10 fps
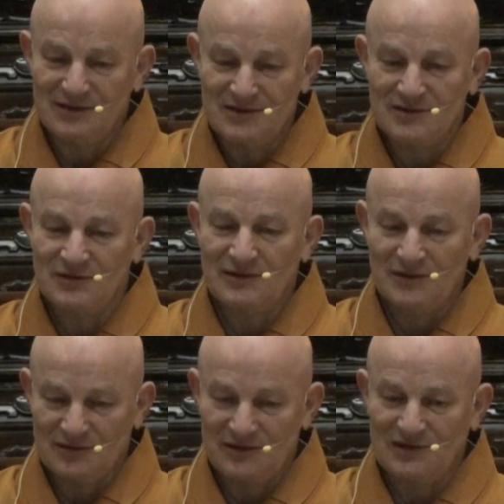this
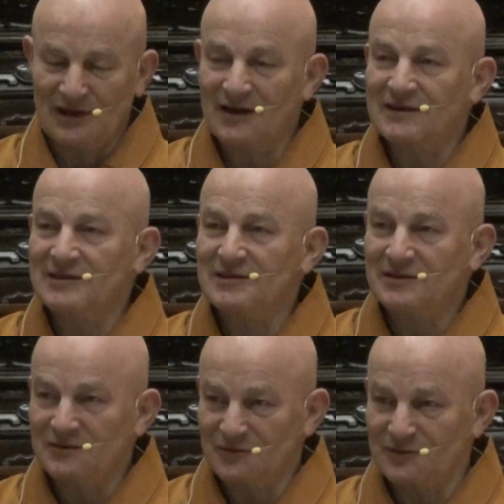starting,
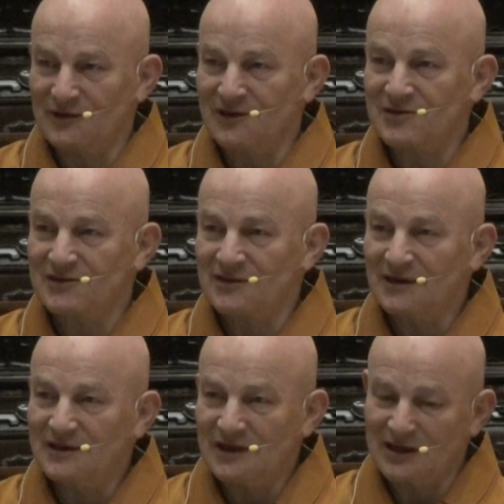the first
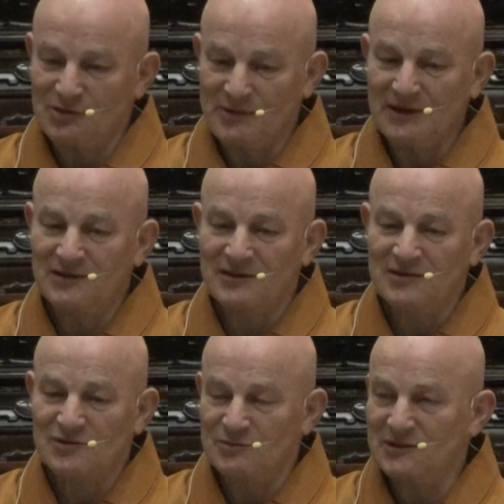
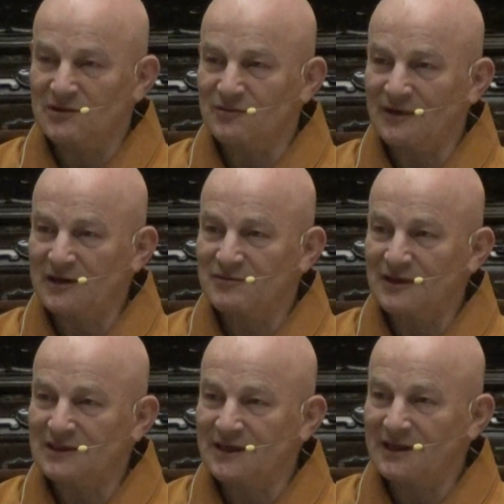acquaintance with the five
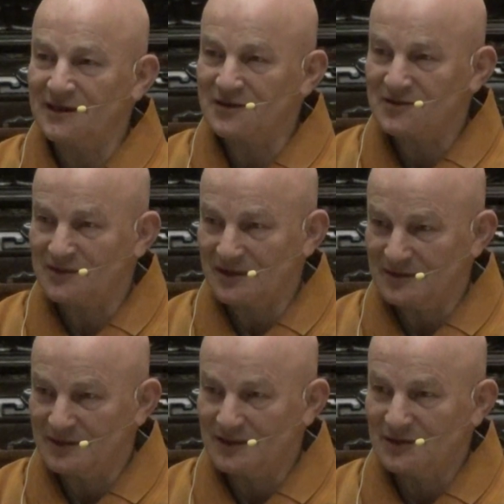aggregates.
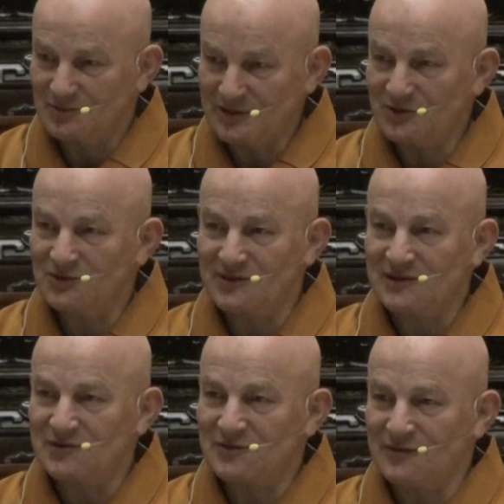When you
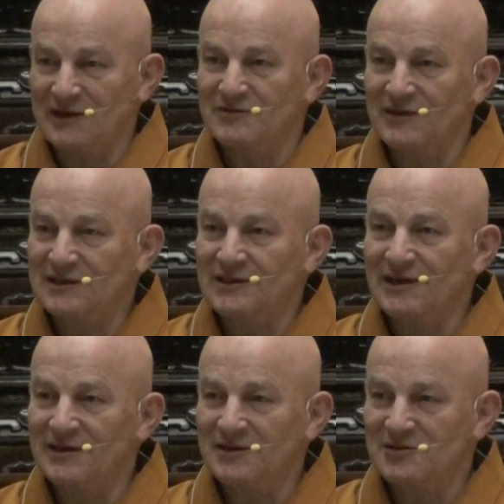see the five
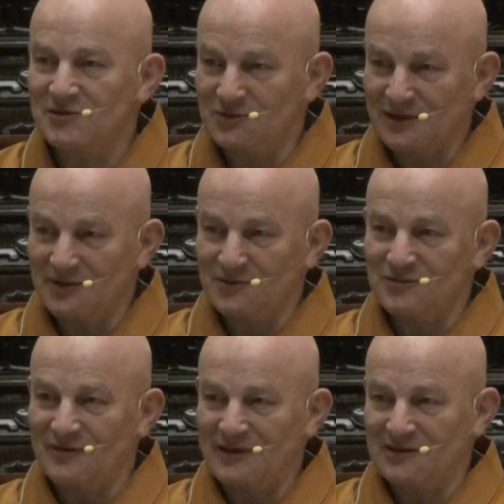aggregates, you cannot
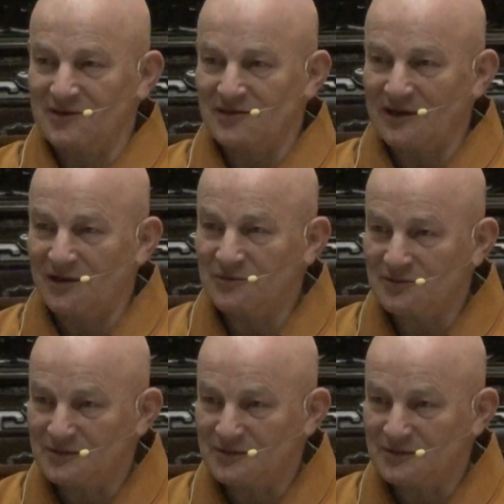find the self.